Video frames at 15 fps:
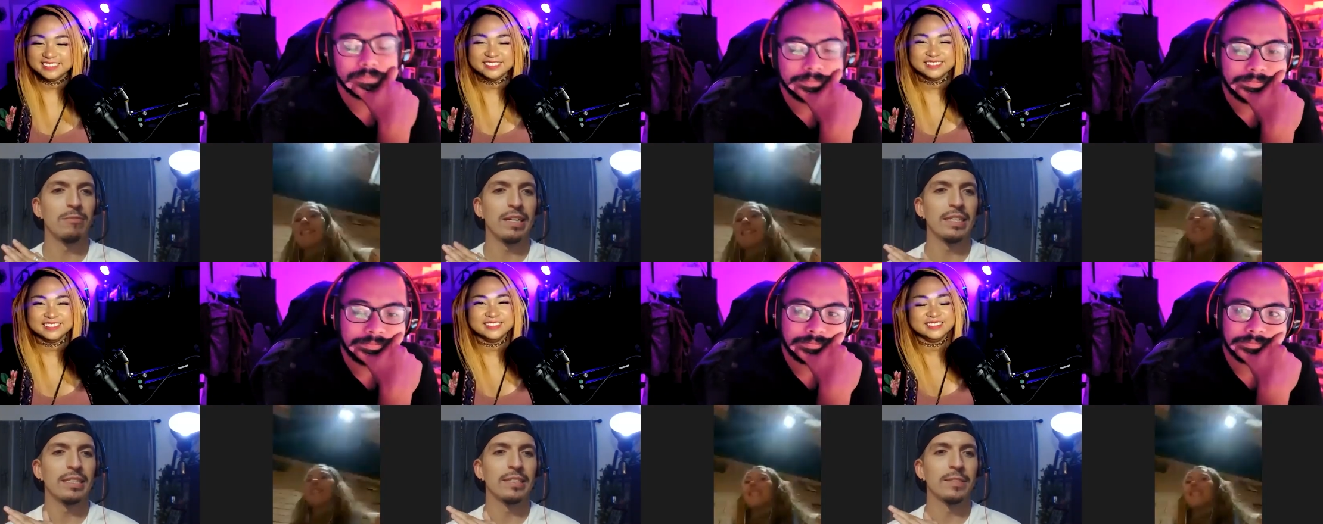
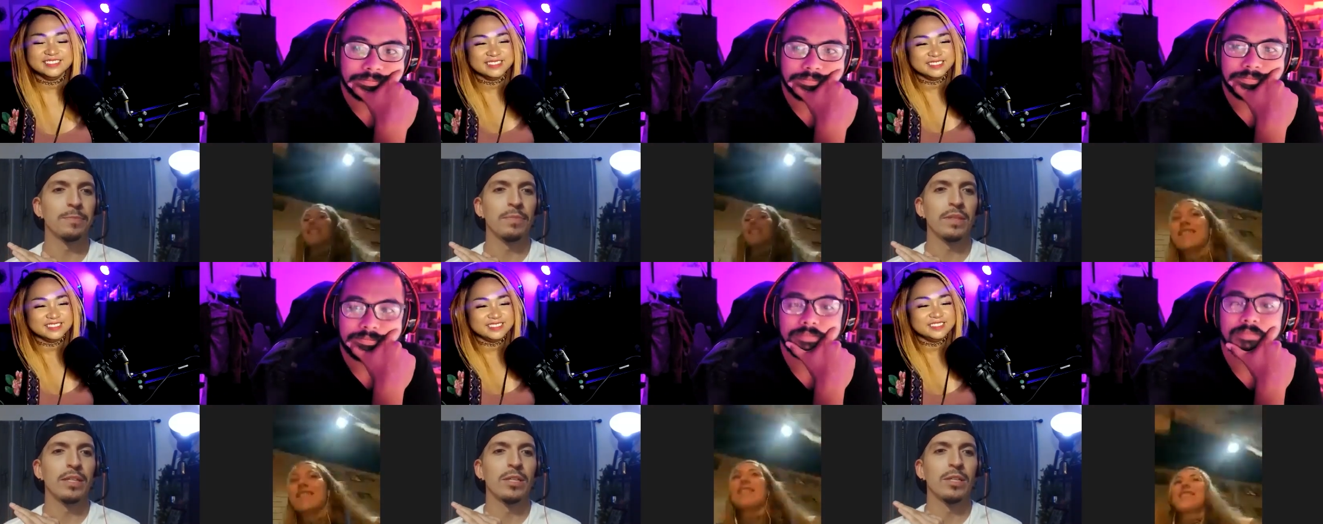Speaker 1: wise
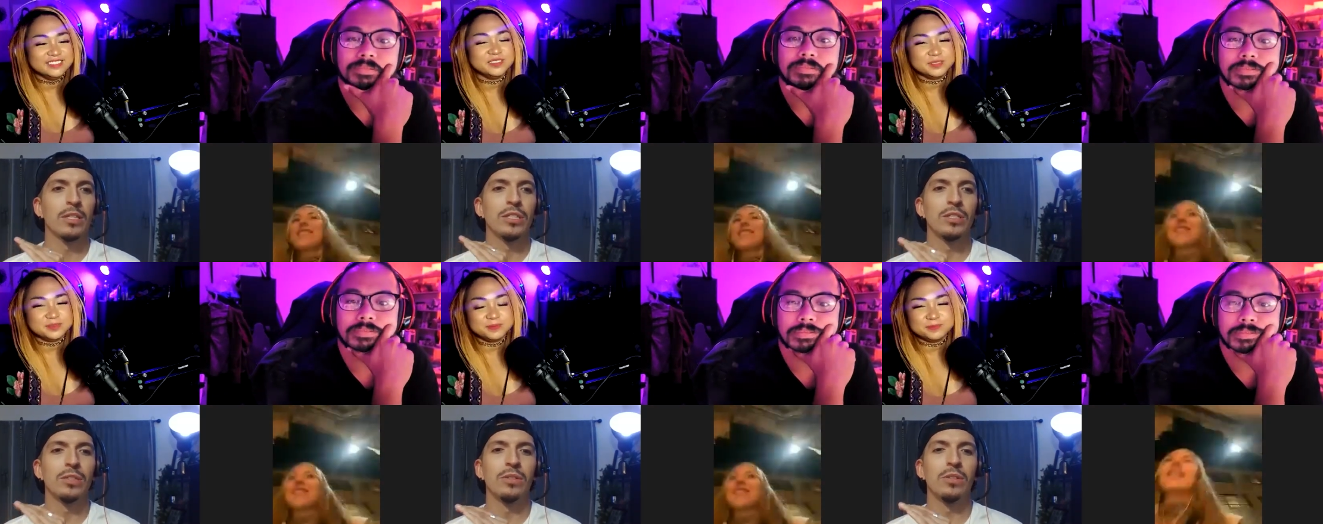
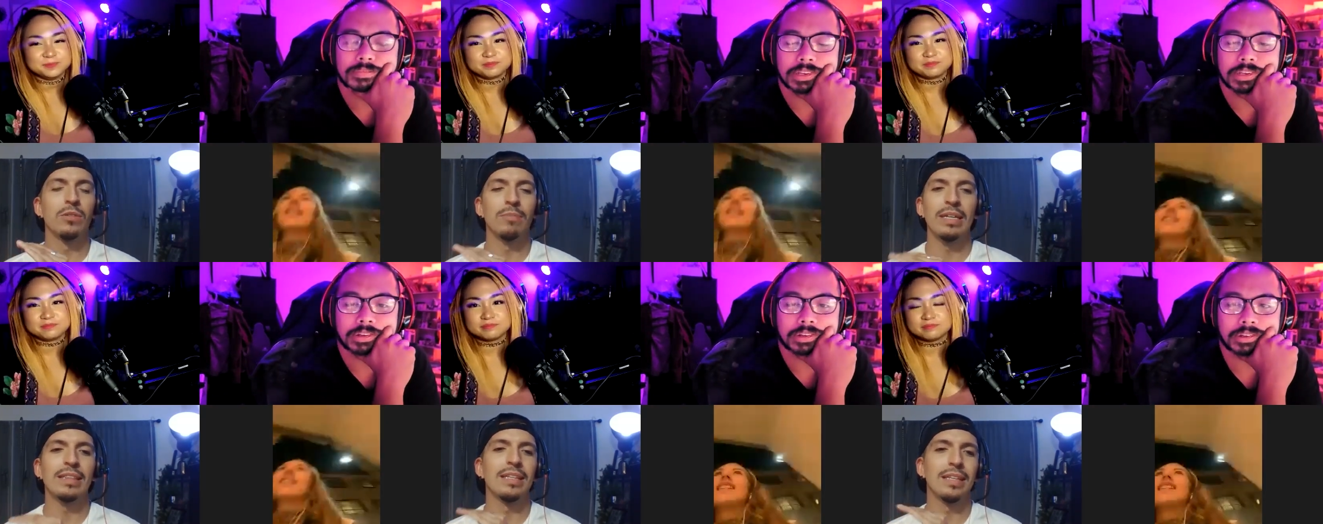you don't
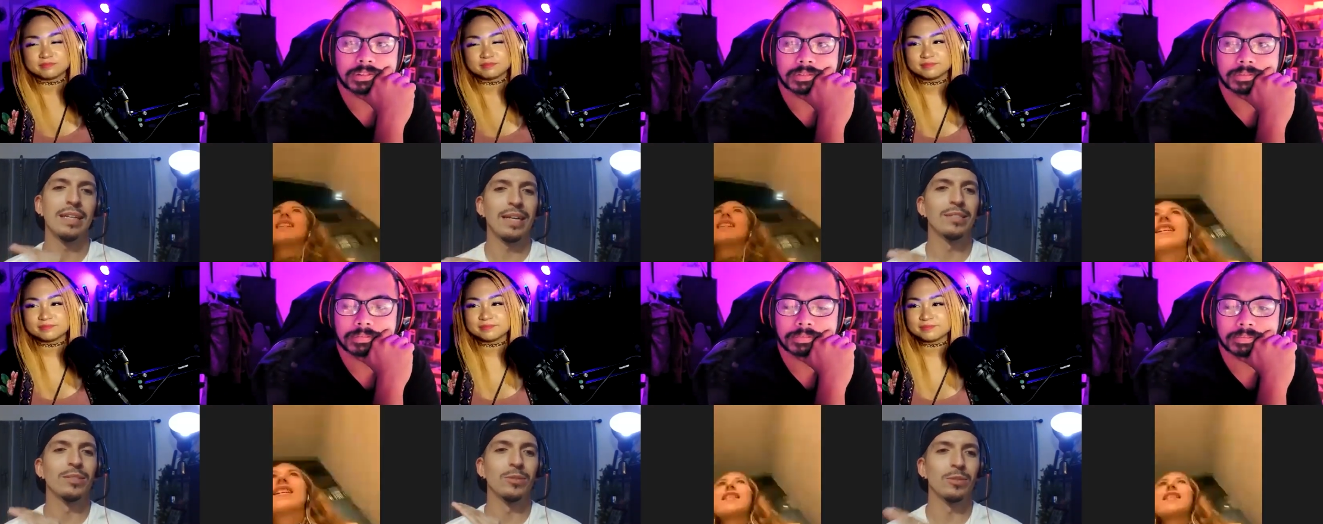make the
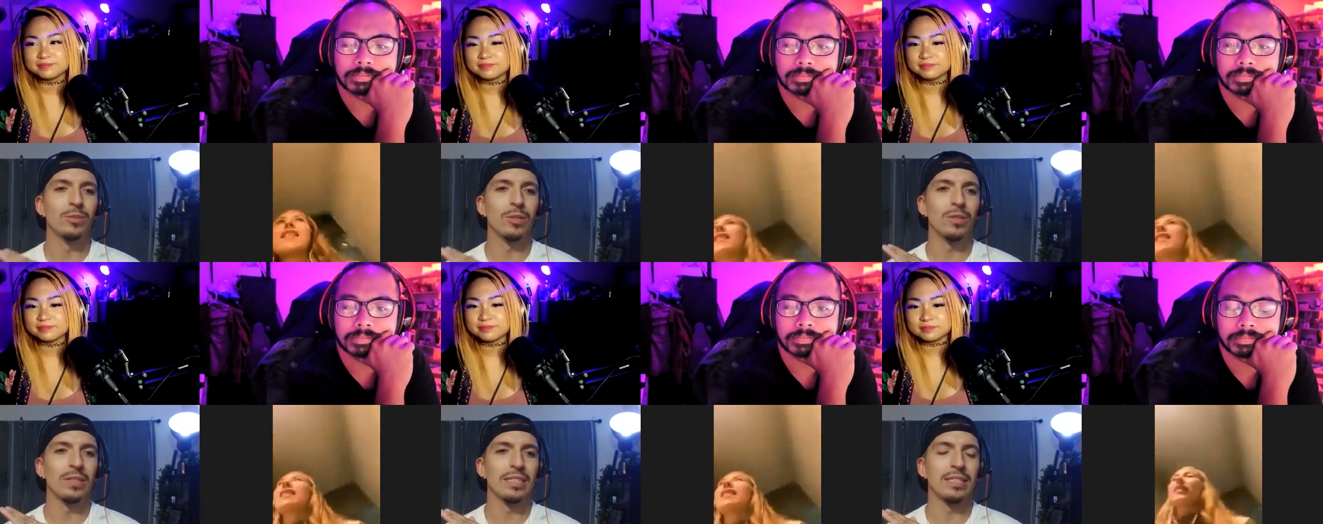guys do
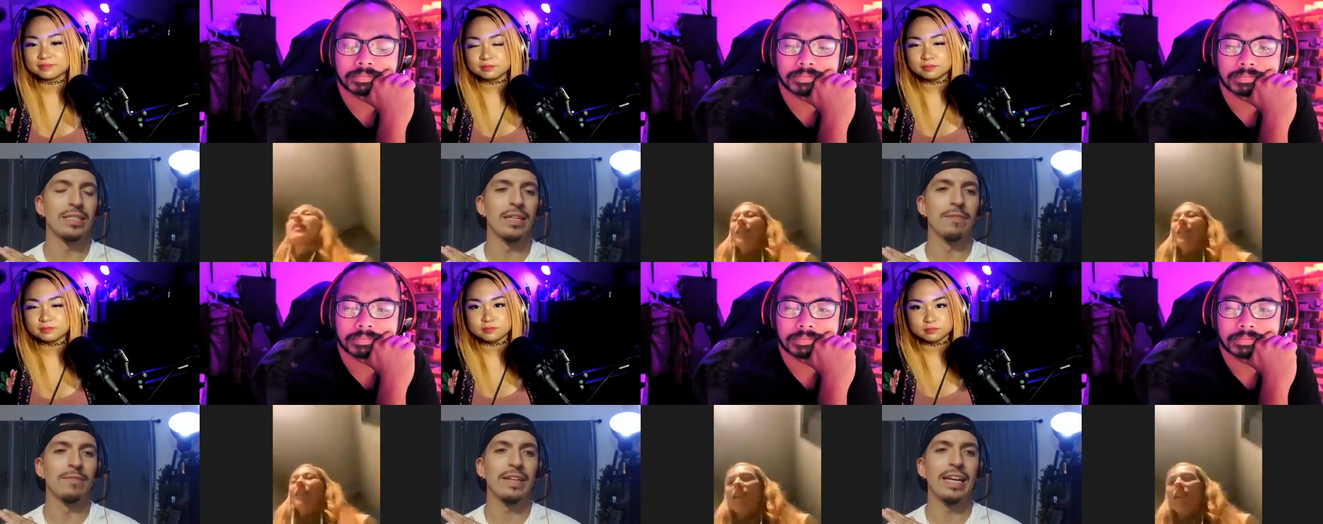girly
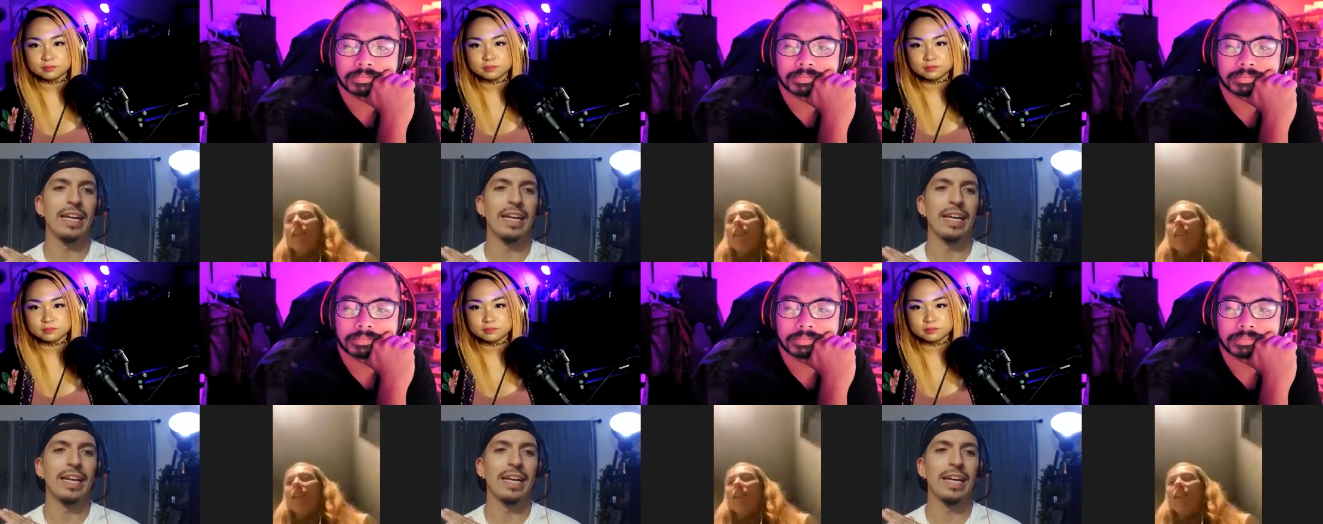stuff